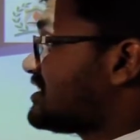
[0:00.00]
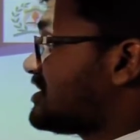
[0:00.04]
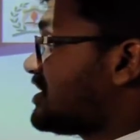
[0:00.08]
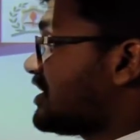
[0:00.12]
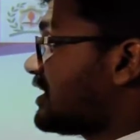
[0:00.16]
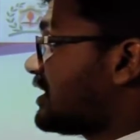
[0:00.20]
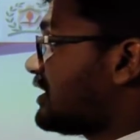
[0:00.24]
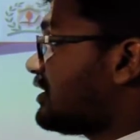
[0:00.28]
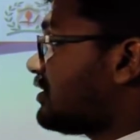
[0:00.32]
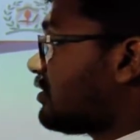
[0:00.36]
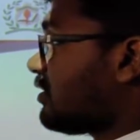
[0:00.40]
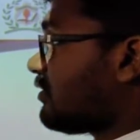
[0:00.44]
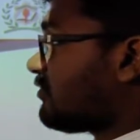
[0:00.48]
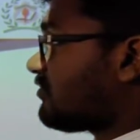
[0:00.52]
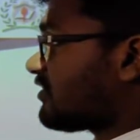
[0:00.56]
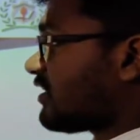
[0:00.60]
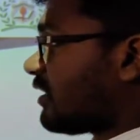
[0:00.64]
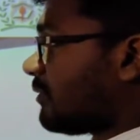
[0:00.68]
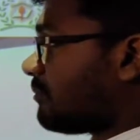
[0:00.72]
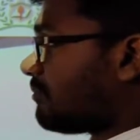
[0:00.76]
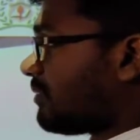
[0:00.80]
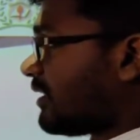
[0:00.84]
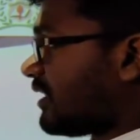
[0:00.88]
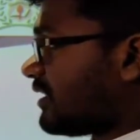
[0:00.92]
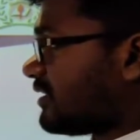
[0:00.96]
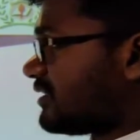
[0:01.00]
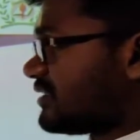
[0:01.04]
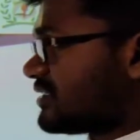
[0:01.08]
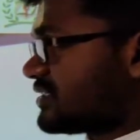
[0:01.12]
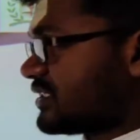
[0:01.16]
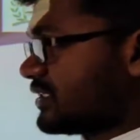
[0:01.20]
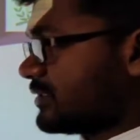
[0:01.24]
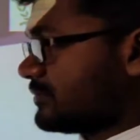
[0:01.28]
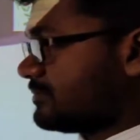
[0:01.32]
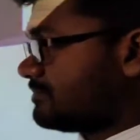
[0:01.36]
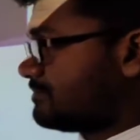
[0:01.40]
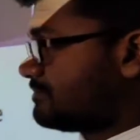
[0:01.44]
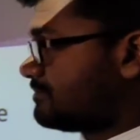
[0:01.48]
Degree of
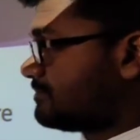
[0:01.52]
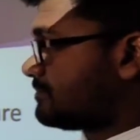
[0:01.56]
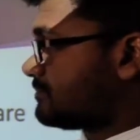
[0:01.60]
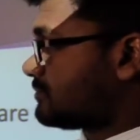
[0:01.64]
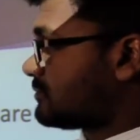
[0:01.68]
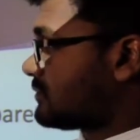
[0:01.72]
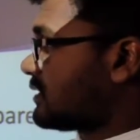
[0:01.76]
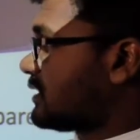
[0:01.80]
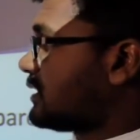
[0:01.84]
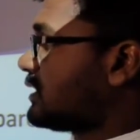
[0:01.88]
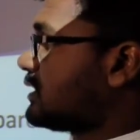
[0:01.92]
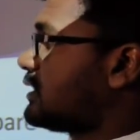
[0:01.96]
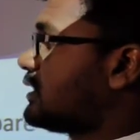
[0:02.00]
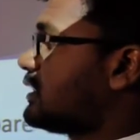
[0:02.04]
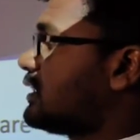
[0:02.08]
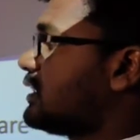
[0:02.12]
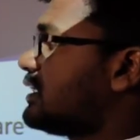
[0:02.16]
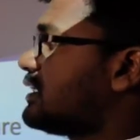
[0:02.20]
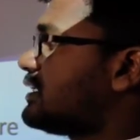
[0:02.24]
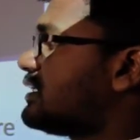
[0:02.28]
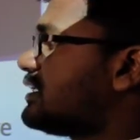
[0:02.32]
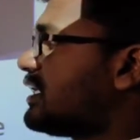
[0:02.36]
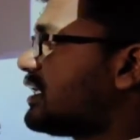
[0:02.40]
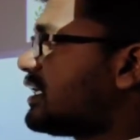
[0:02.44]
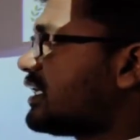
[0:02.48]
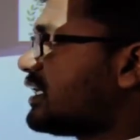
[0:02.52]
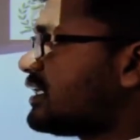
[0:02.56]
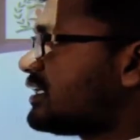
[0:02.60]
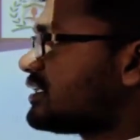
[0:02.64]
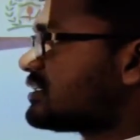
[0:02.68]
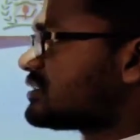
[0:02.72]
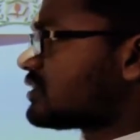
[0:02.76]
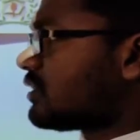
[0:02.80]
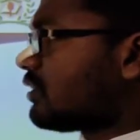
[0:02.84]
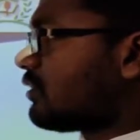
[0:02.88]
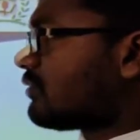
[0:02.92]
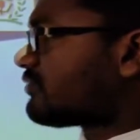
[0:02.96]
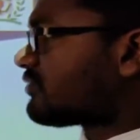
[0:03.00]
comparison.
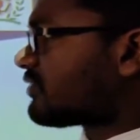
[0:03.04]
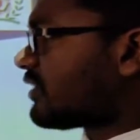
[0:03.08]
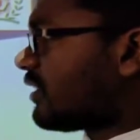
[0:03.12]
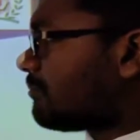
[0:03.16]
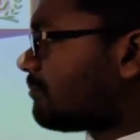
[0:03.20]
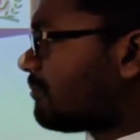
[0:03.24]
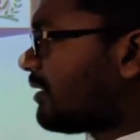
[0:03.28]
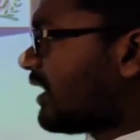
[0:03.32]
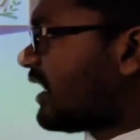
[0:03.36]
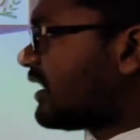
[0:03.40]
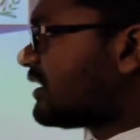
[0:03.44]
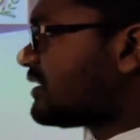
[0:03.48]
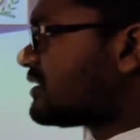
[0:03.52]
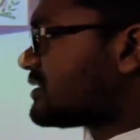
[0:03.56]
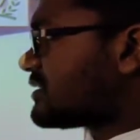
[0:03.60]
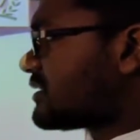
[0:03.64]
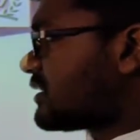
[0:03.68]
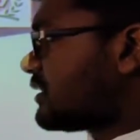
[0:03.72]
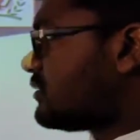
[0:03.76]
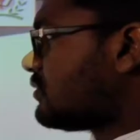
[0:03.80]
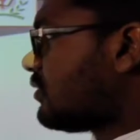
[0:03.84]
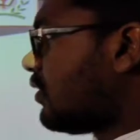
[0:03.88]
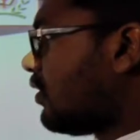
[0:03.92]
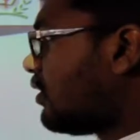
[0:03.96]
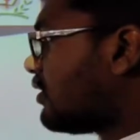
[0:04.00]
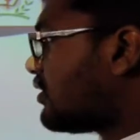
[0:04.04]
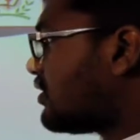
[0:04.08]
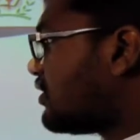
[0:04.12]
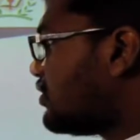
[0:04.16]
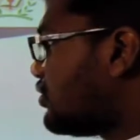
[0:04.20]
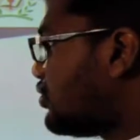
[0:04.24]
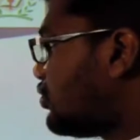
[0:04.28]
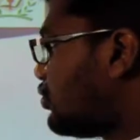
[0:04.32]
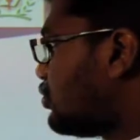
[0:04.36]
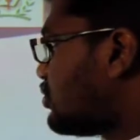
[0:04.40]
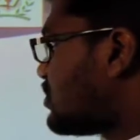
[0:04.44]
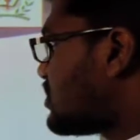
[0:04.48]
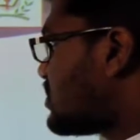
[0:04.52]
Degrees of comparison are
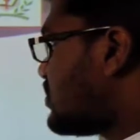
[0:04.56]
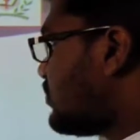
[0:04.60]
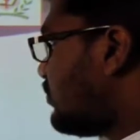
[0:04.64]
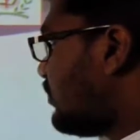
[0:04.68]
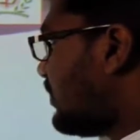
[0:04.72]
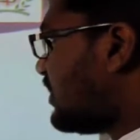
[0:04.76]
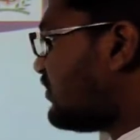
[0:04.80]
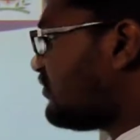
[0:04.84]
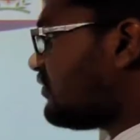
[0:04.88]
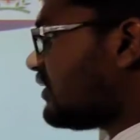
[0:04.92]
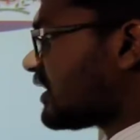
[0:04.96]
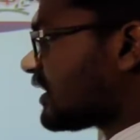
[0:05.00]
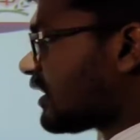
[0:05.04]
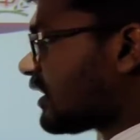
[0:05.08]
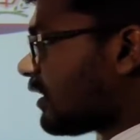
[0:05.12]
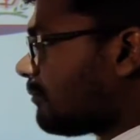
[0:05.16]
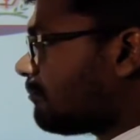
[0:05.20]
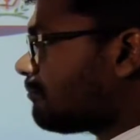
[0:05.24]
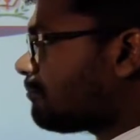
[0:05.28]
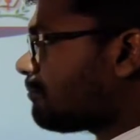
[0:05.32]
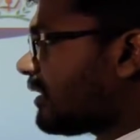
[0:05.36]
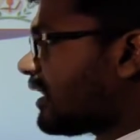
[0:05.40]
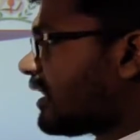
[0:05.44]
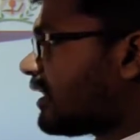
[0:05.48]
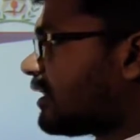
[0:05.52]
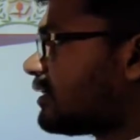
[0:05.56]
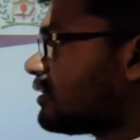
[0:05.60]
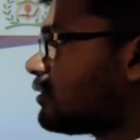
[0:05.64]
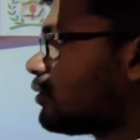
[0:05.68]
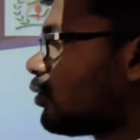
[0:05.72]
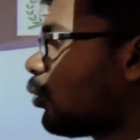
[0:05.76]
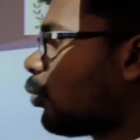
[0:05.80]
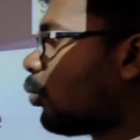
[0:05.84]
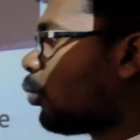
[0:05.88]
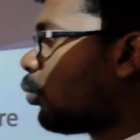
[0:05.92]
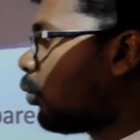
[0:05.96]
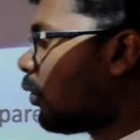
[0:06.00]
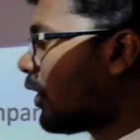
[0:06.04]
used when we
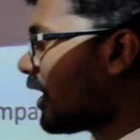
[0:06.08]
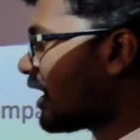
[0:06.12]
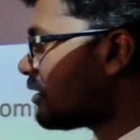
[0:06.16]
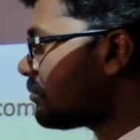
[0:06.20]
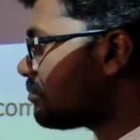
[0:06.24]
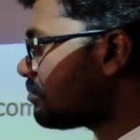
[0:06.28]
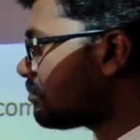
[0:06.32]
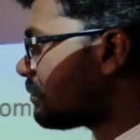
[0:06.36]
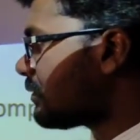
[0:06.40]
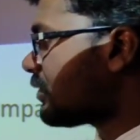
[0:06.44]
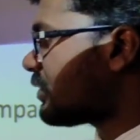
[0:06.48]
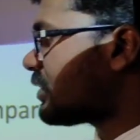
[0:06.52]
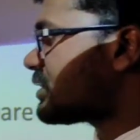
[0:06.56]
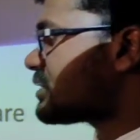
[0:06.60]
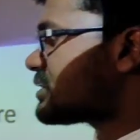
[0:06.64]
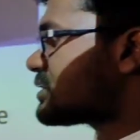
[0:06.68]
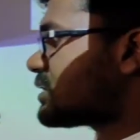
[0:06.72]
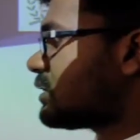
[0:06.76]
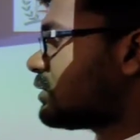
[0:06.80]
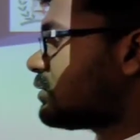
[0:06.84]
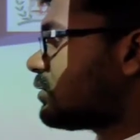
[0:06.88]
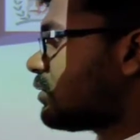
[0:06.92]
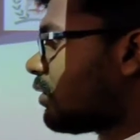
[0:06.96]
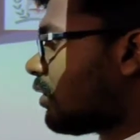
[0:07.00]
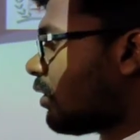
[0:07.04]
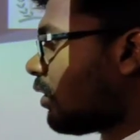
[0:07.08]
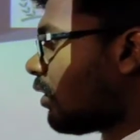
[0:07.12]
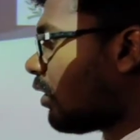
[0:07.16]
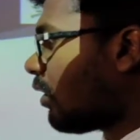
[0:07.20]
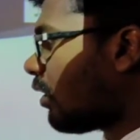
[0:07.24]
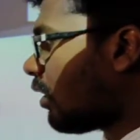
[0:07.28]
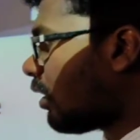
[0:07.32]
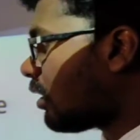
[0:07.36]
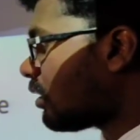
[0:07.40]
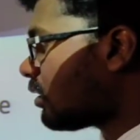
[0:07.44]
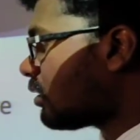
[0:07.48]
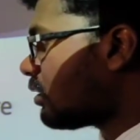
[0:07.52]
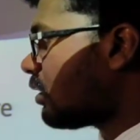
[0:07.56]
compare one person
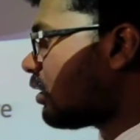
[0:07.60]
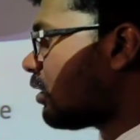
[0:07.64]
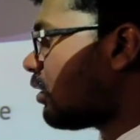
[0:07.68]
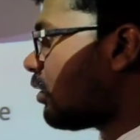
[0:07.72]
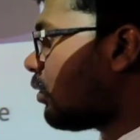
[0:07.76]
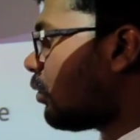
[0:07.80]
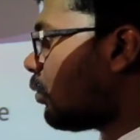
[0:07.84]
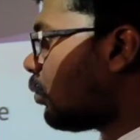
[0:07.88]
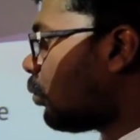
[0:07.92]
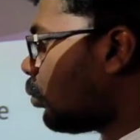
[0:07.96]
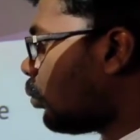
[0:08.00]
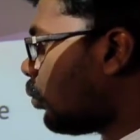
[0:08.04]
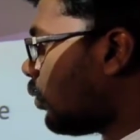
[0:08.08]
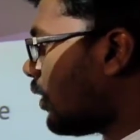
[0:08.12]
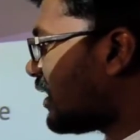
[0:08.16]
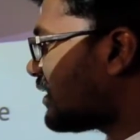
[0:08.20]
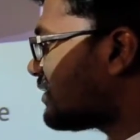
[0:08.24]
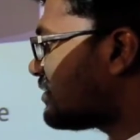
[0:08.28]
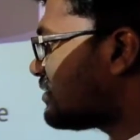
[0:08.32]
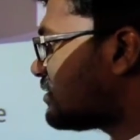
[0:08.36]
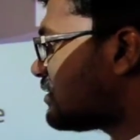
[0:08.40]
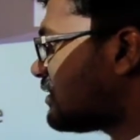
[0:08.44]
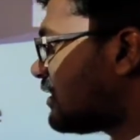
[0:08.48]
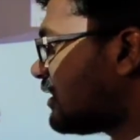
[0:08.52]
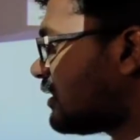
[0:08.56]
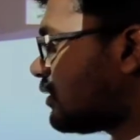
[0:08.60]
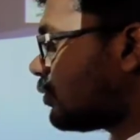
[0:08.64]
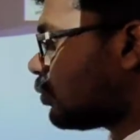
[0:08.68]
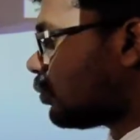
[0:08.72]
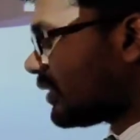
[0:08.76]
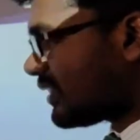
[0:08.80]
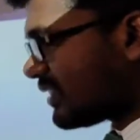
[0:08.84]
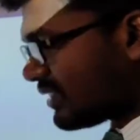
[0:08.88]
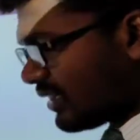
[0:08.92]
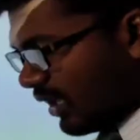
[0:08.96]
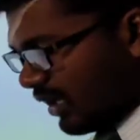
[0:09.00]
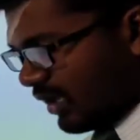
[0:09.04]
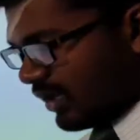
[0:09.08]
or one thing
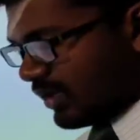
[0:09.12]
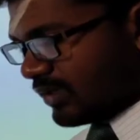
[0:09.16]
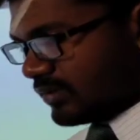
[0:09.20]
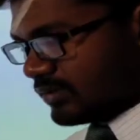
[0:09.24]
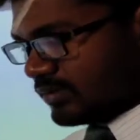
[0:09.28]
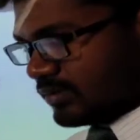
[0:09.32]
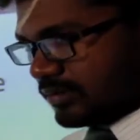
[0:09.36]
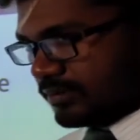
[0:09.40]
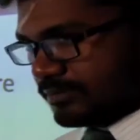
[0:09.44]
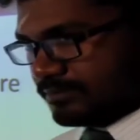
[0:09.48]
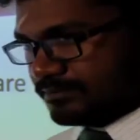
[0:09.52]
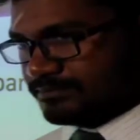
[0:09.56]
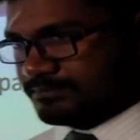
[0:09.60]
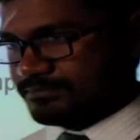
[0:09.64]
with another.